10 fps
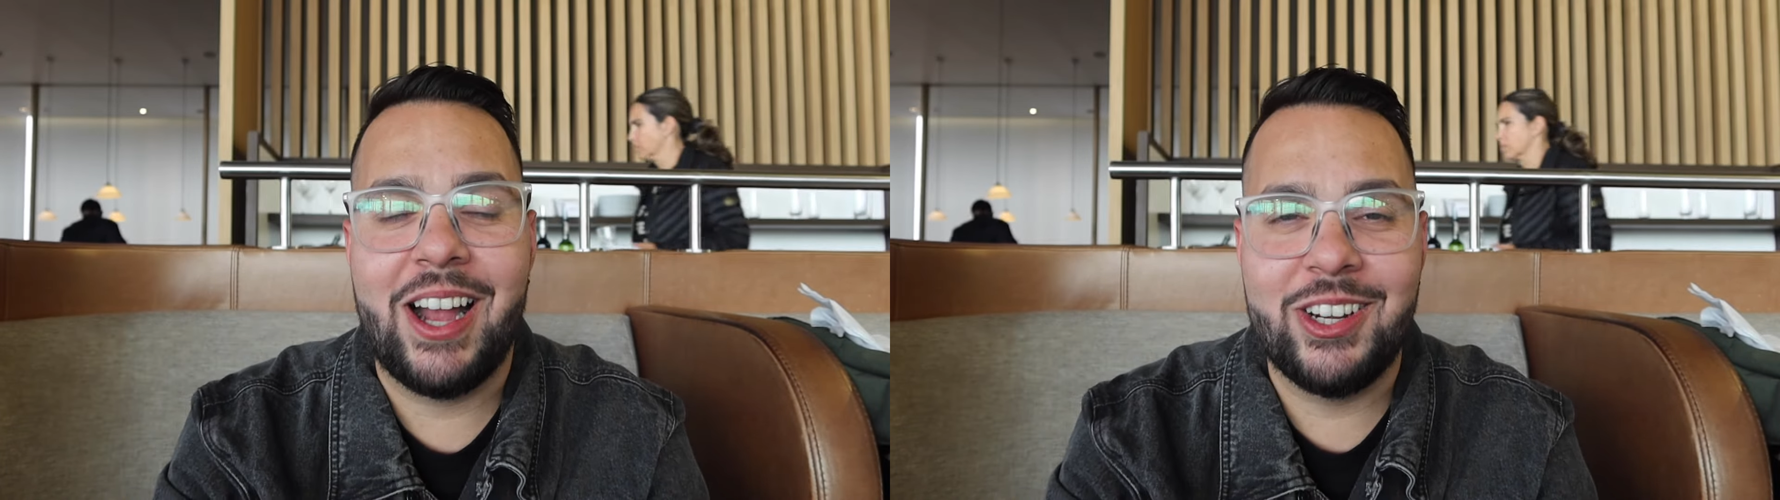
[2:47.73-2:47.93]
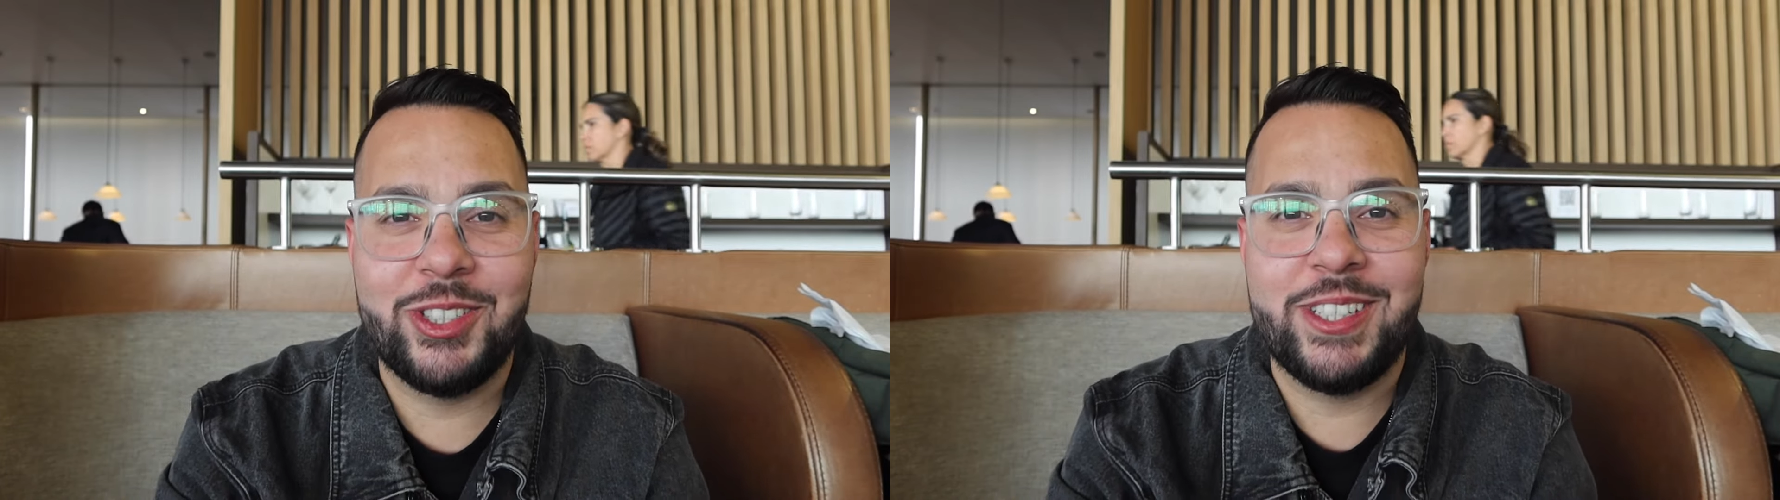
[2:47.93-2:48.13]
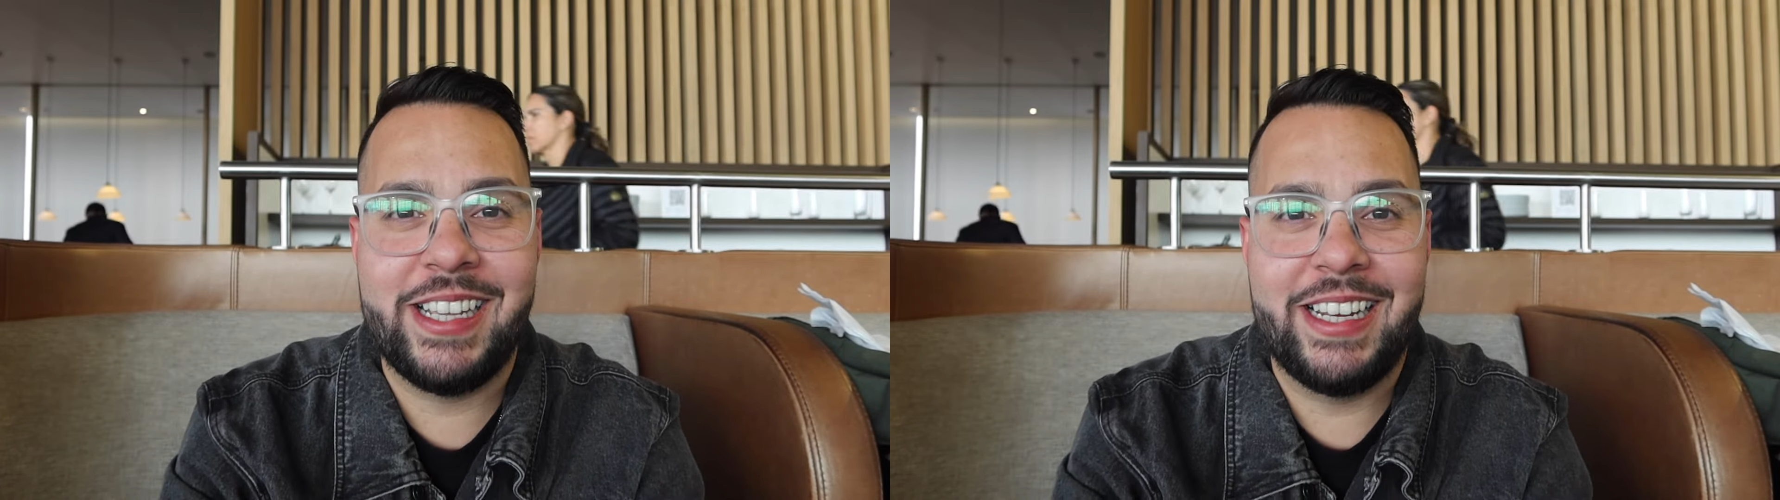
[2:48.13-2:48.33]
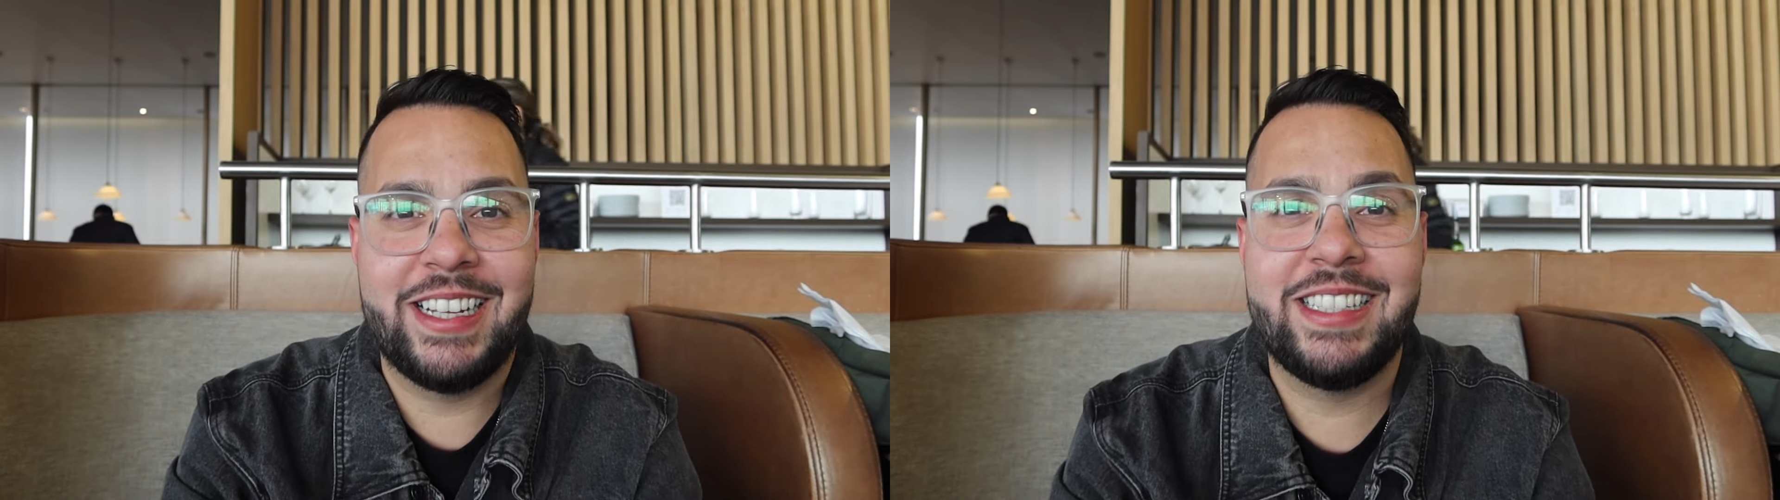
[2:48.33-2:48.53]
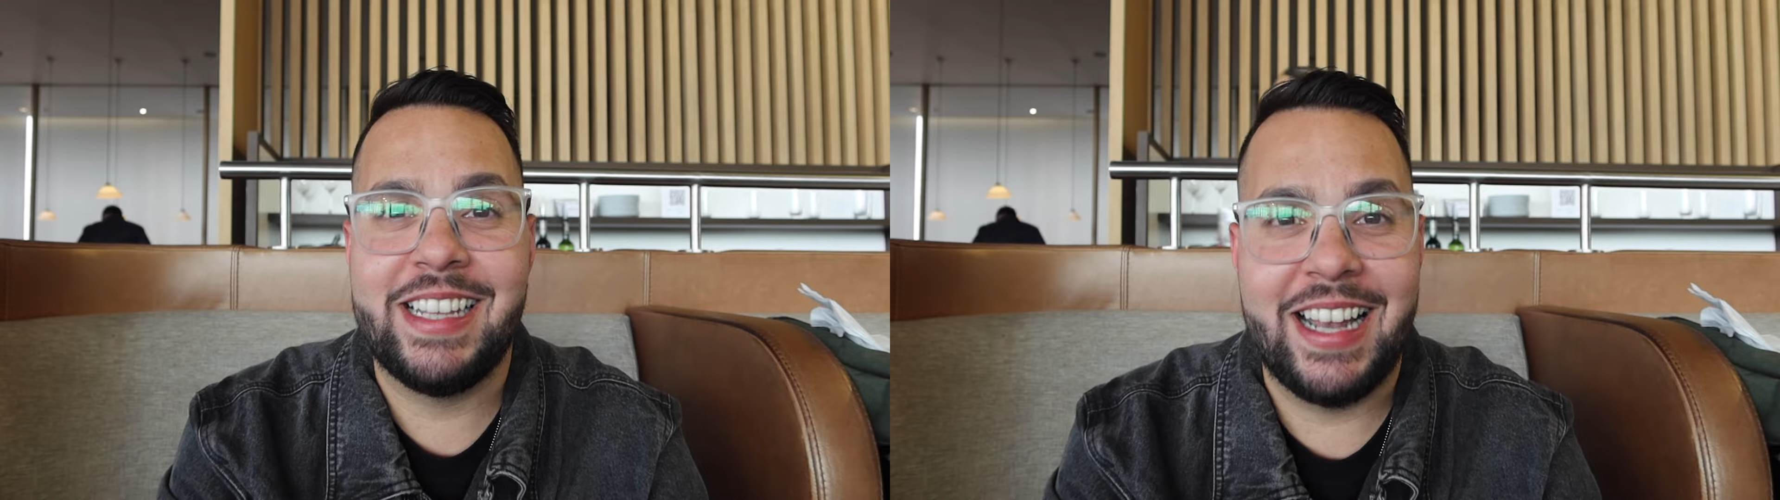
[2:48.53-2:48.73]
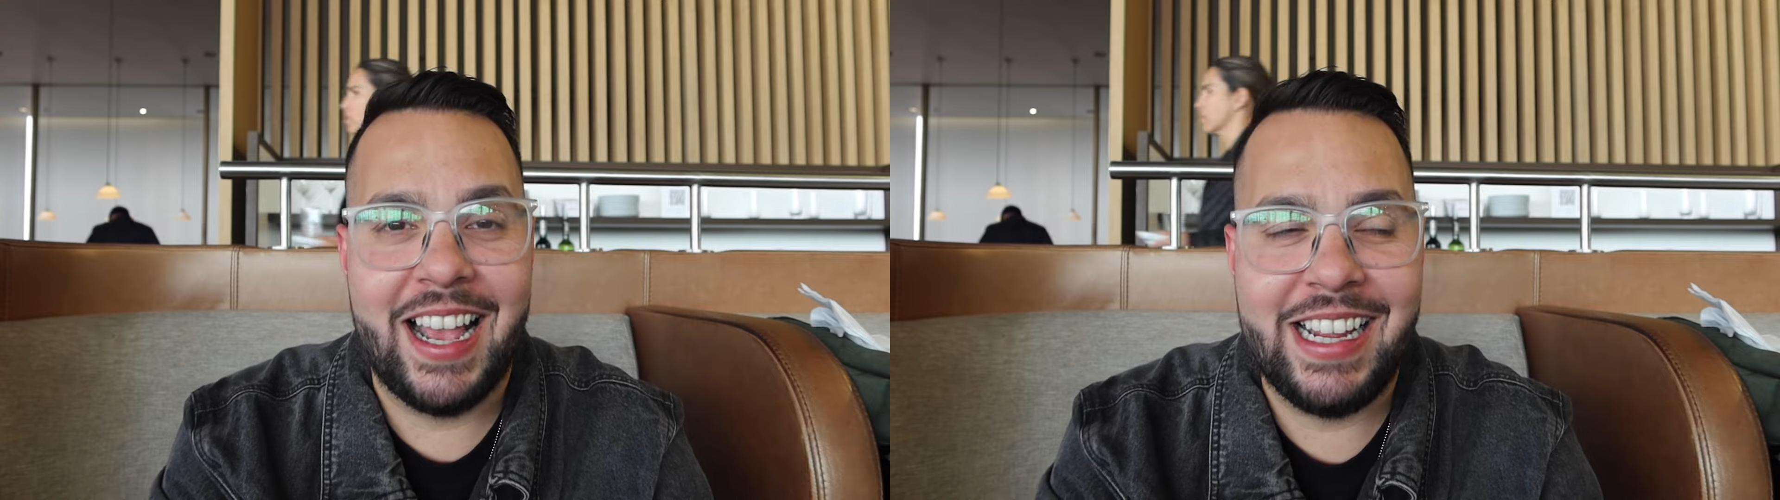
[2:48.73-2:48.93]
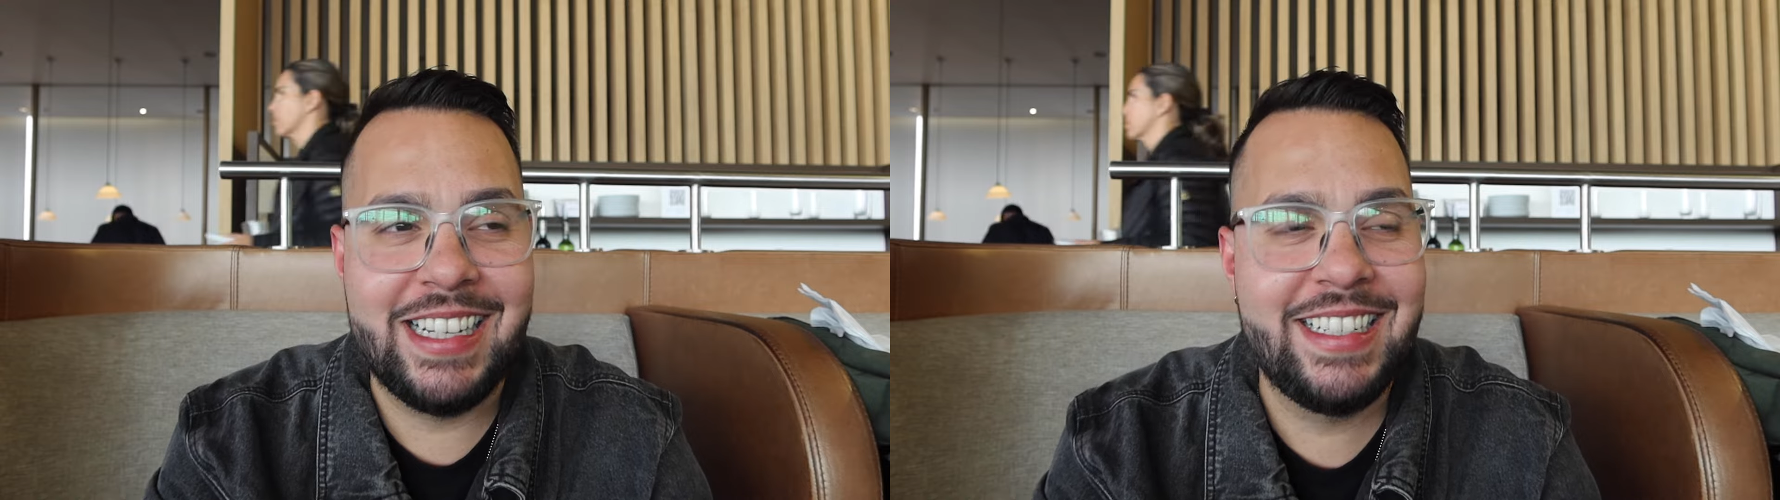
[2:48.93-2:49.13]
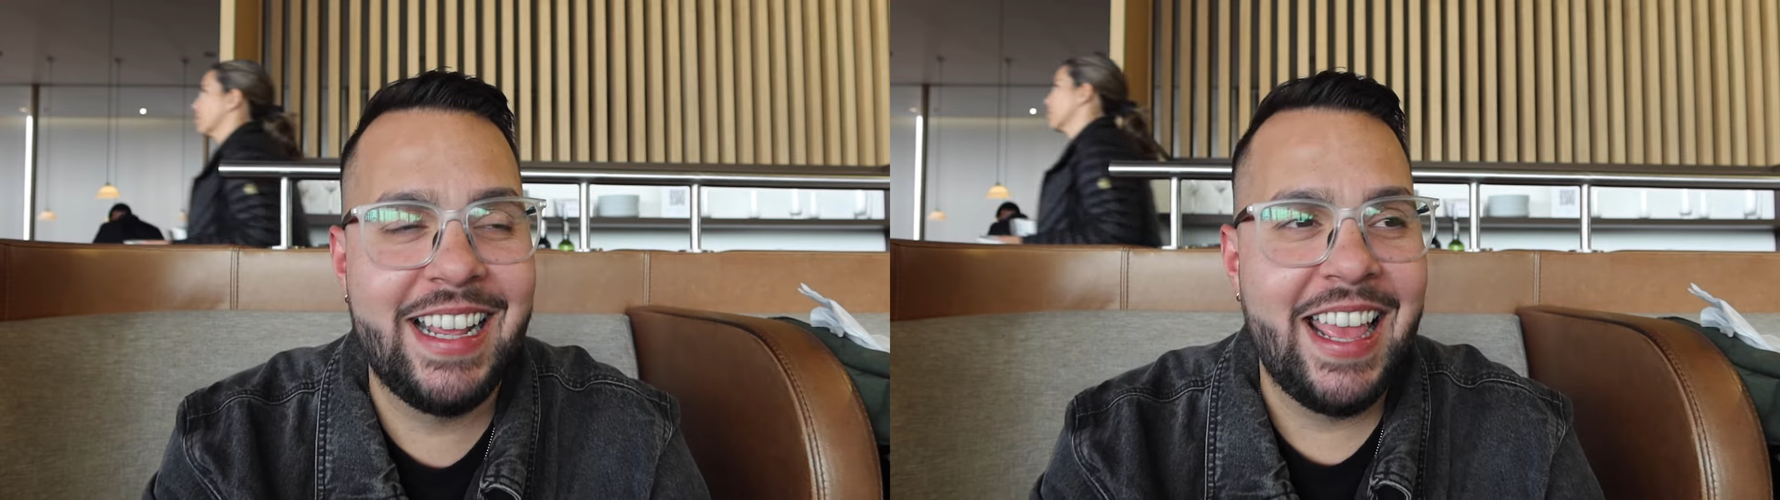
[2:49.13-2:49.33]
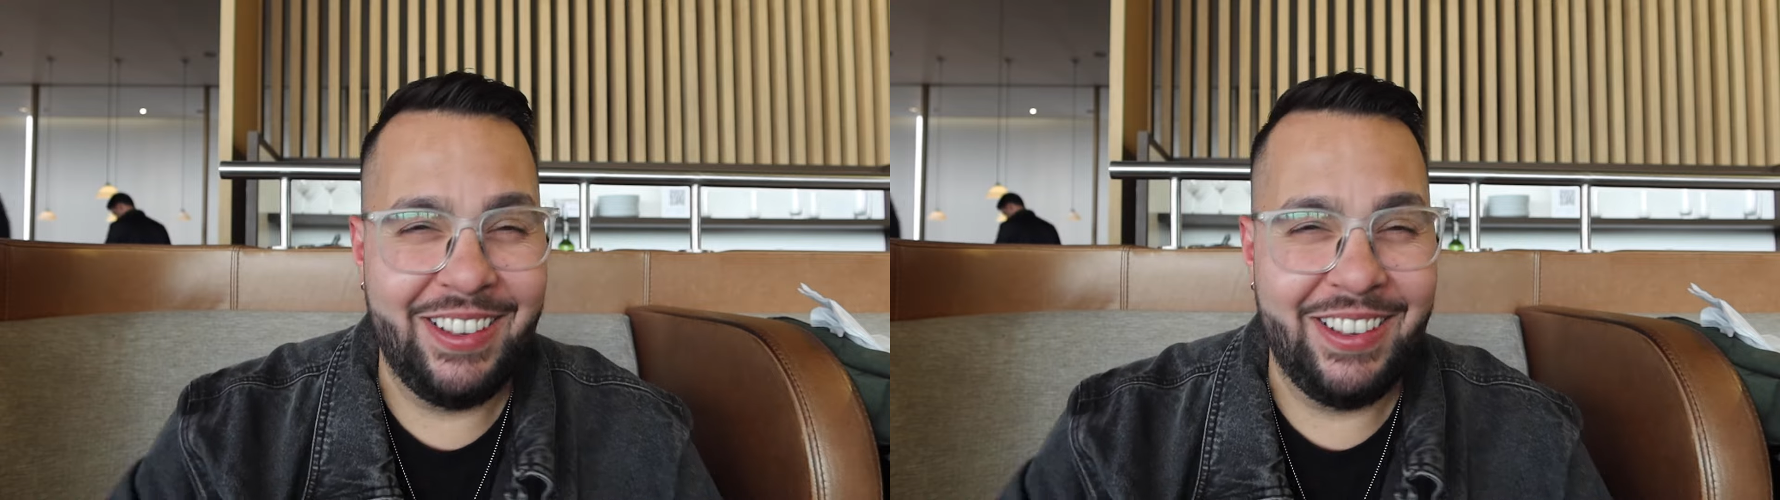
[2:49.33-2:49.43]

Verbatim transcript: Argentina tonight.